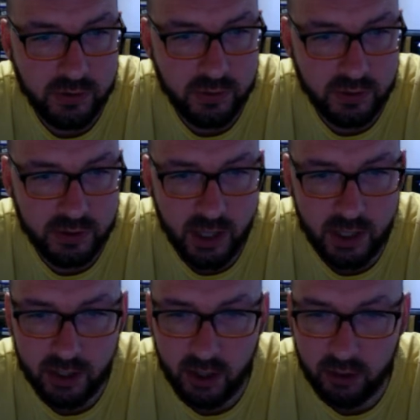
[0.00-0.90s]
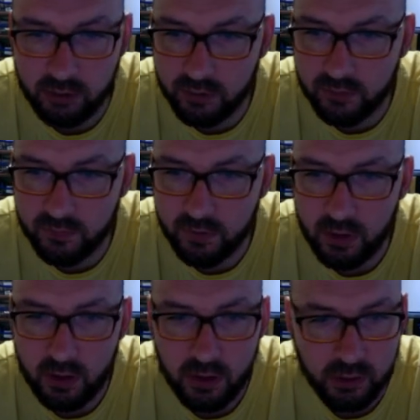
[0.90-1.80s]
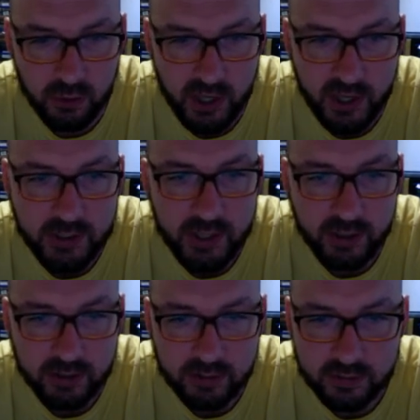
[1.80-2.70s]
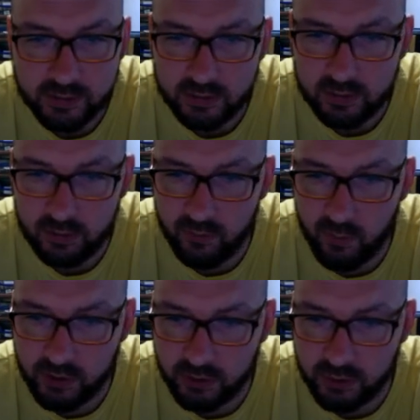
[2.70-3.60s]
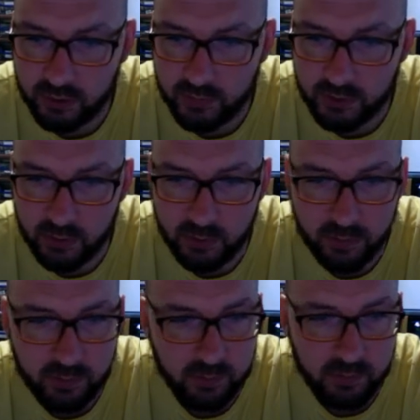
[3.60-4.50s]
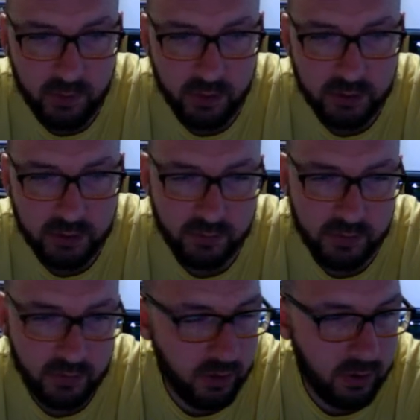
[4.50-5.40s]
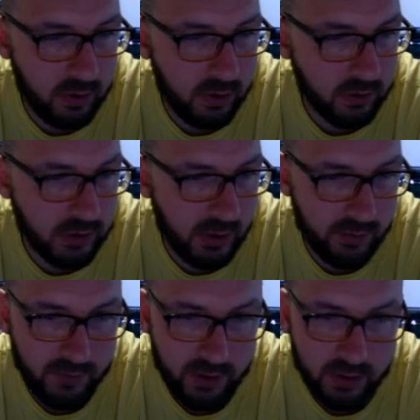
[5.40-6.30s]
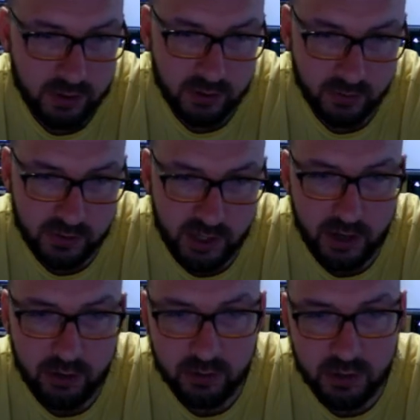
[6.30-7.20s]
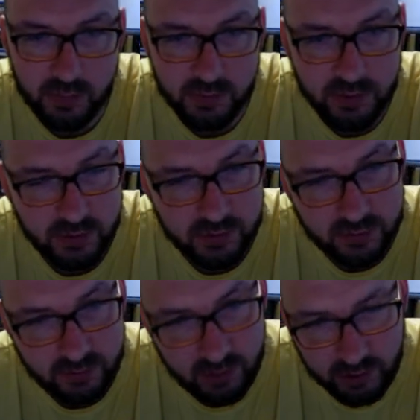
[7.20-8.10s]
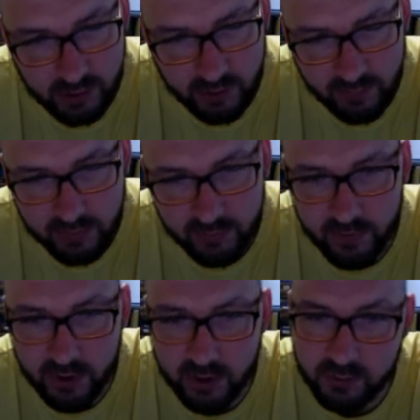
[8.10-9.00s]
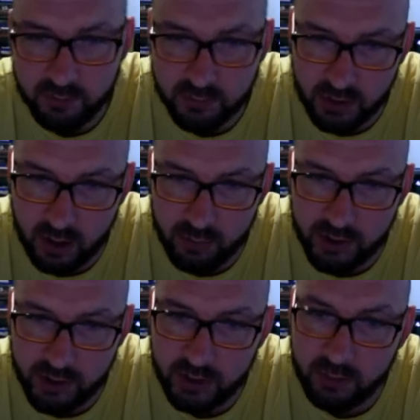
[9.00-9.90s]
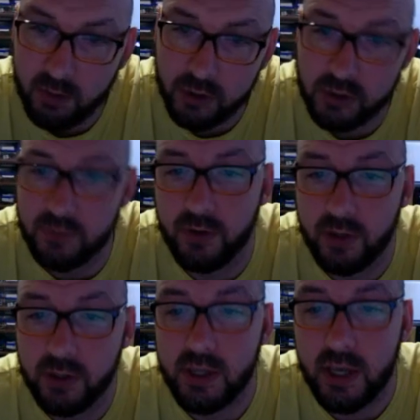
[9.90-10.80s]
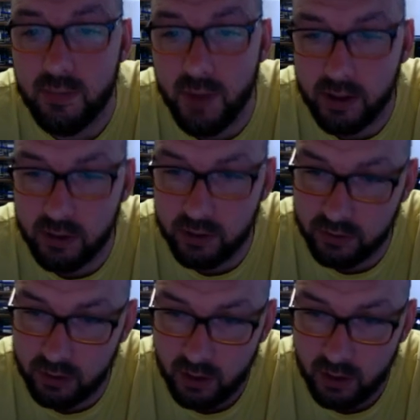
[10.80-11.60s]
it's colour coded of your key dates of when you should be doing it. So obviously October the 1st, cool down. November the 1st, start breeding. March the 1st, heat back on.